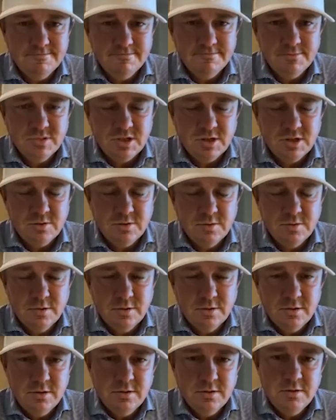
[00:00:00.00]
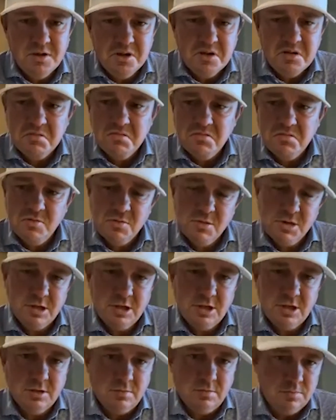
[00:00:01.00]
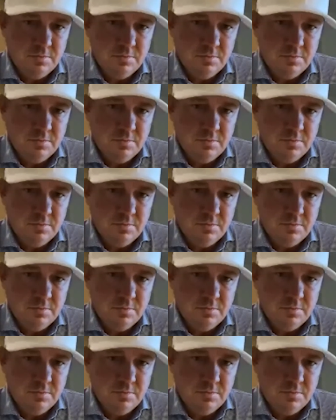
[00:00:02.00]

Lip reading: So, yeah, it's pretty good.